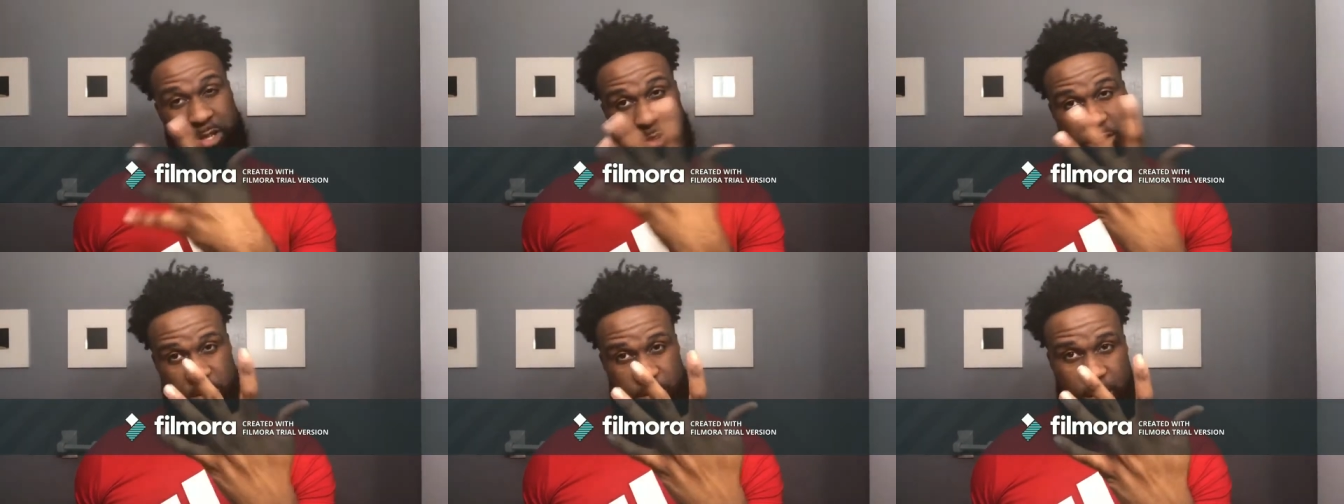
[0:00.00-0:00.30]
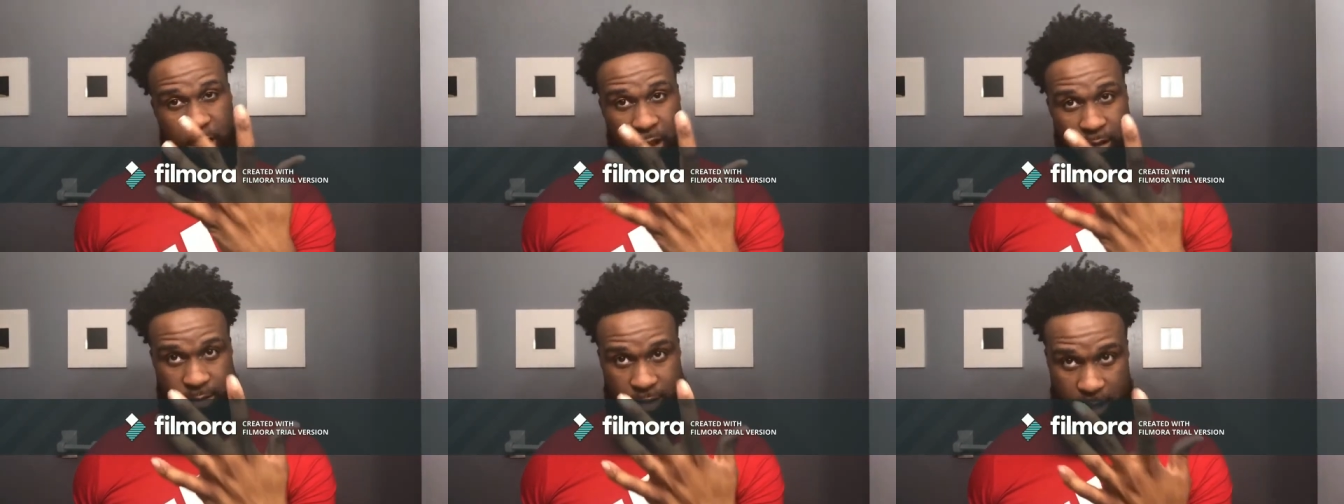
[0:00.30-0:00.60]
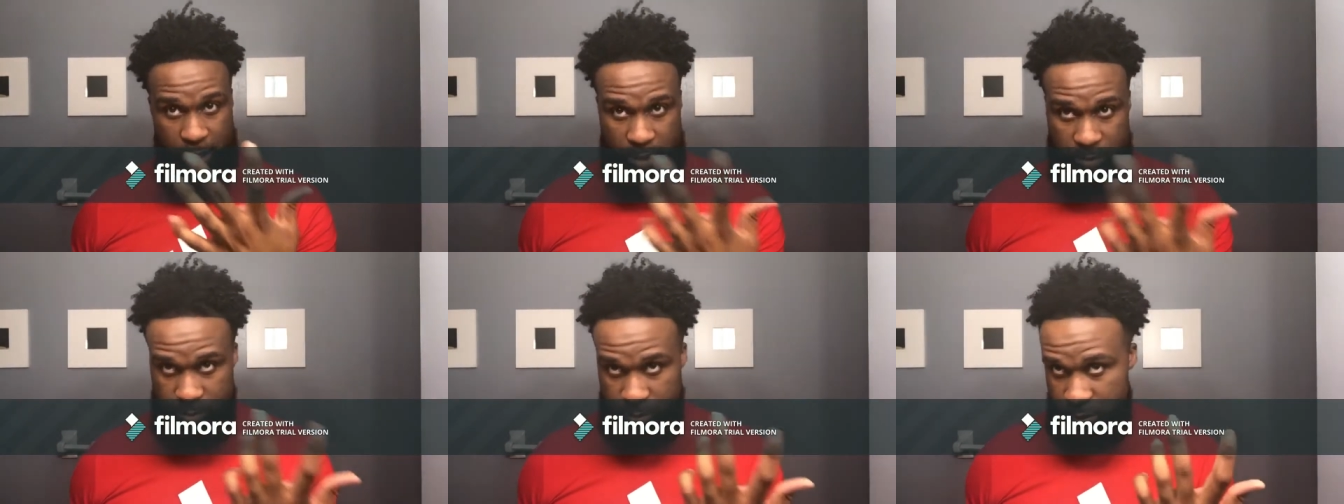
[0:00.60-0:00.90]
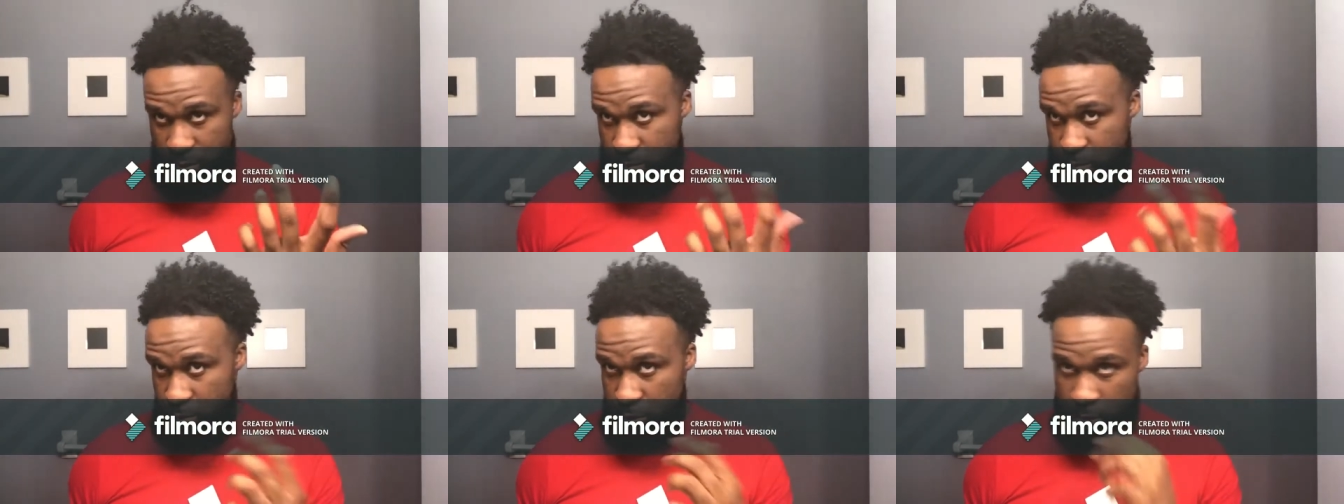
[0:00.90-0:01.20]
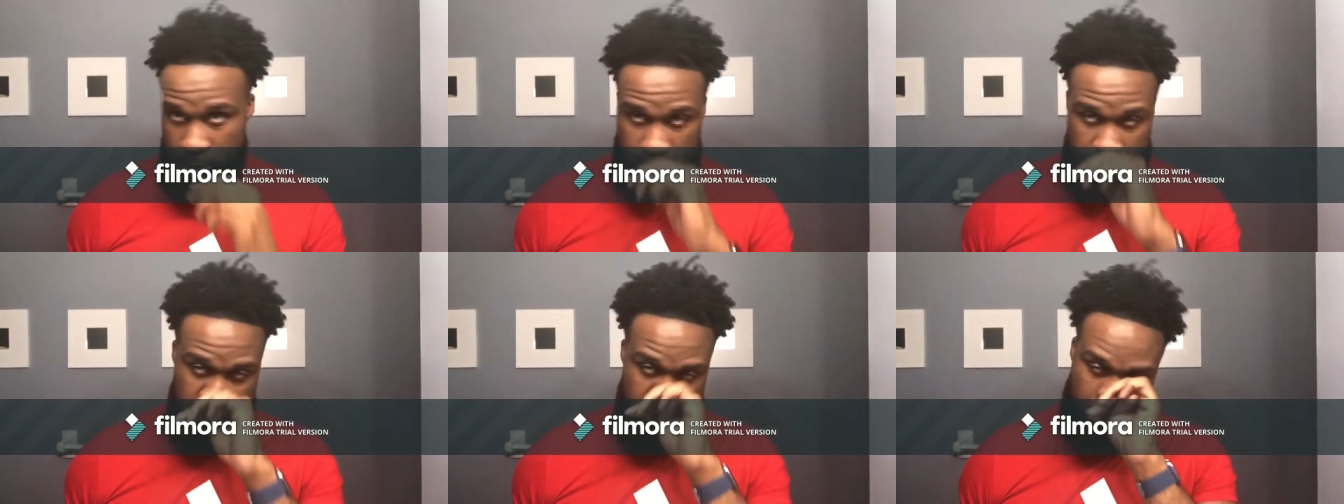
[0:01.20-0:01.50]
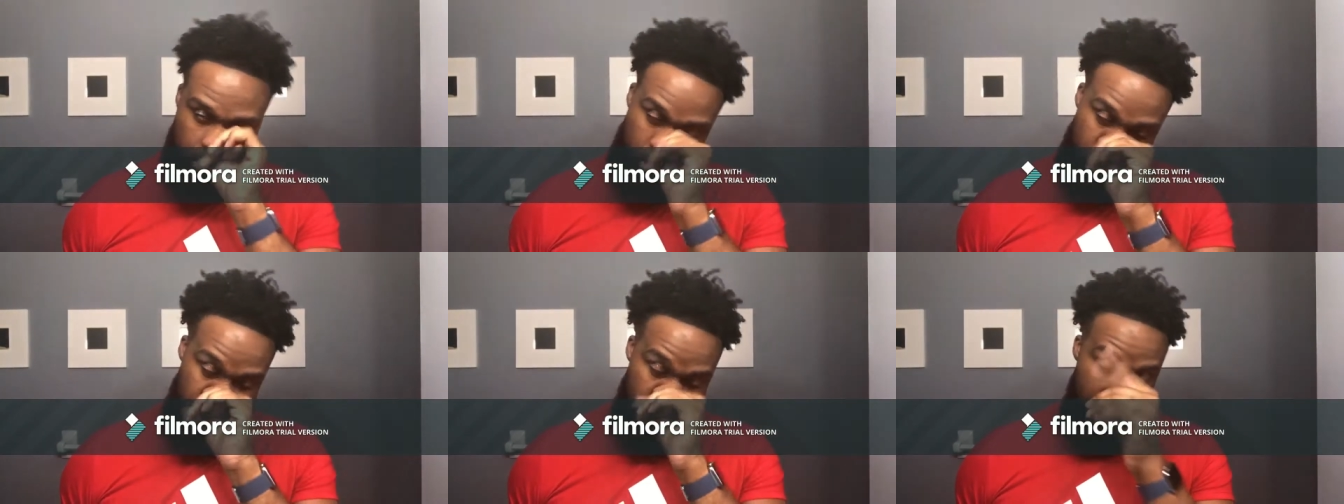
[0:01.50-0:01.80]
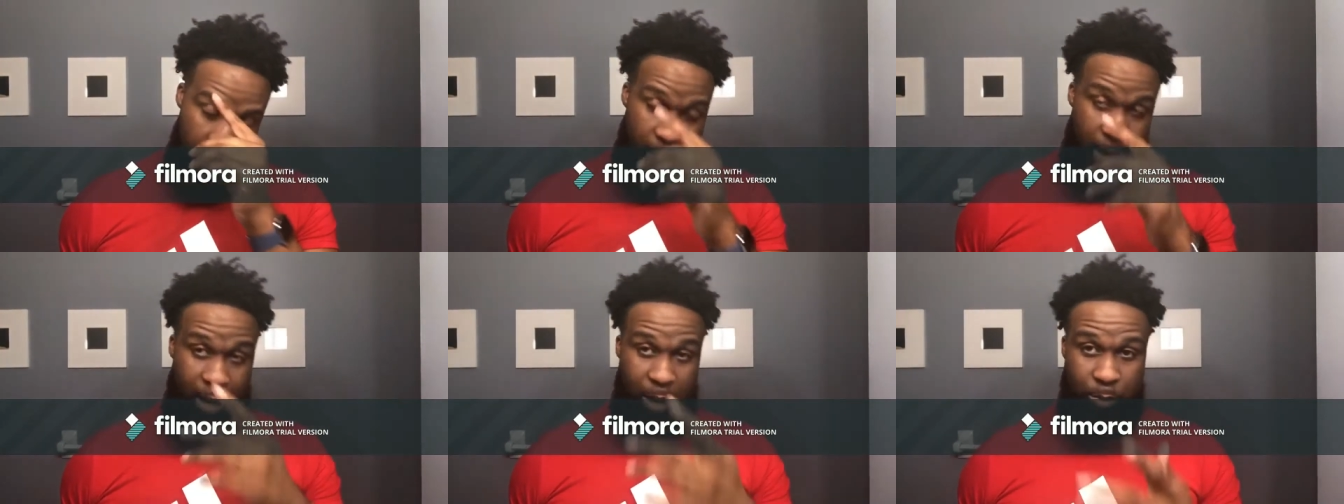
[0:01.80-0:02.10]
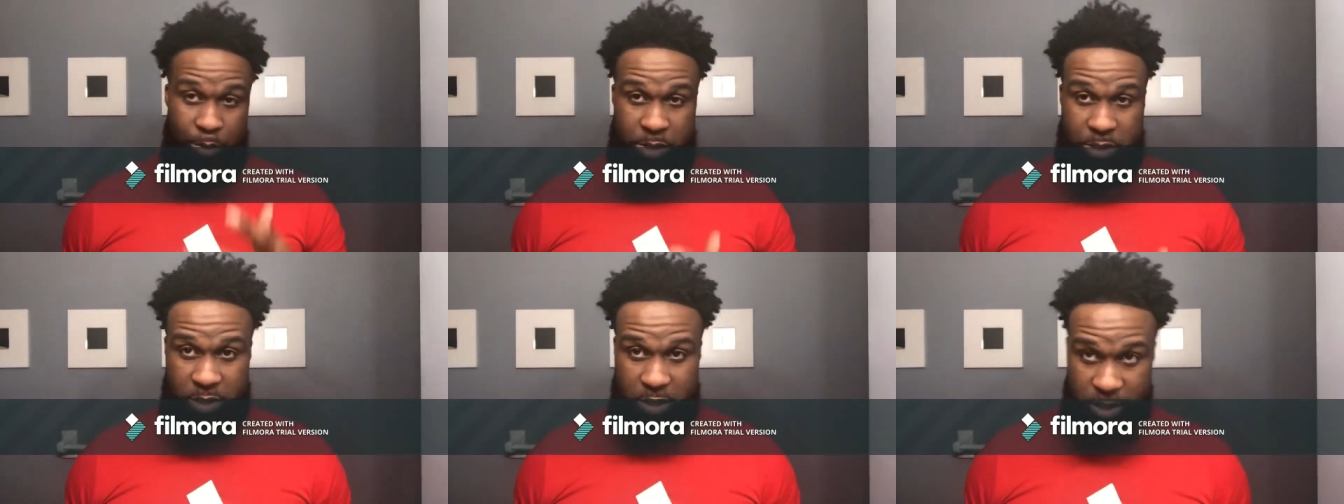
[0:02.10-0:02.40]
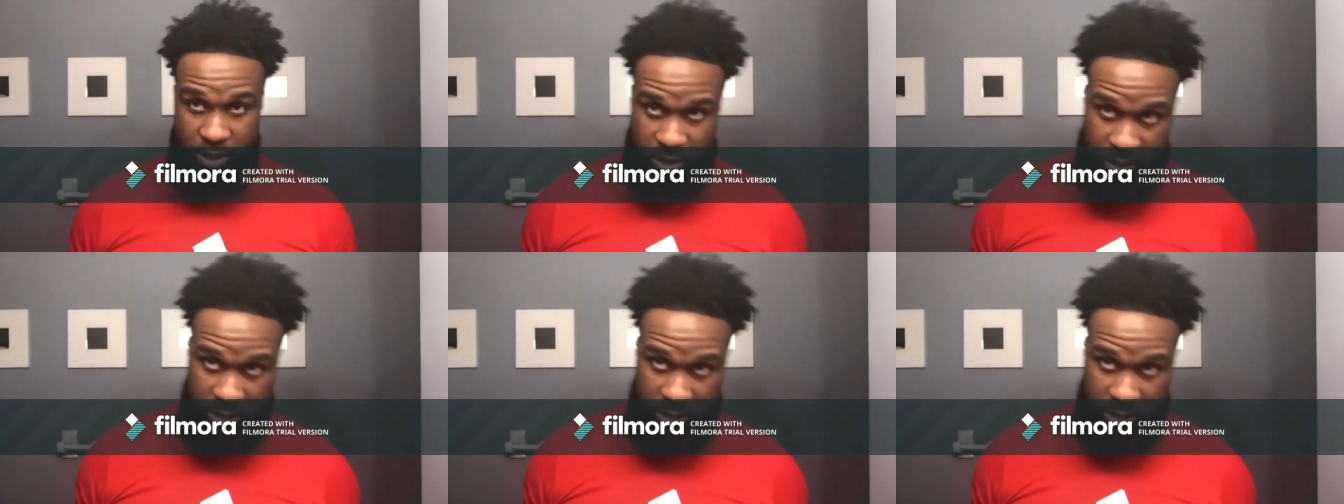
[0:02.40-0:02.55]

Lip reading: So it's 5 days, which is pretty good. And I went to the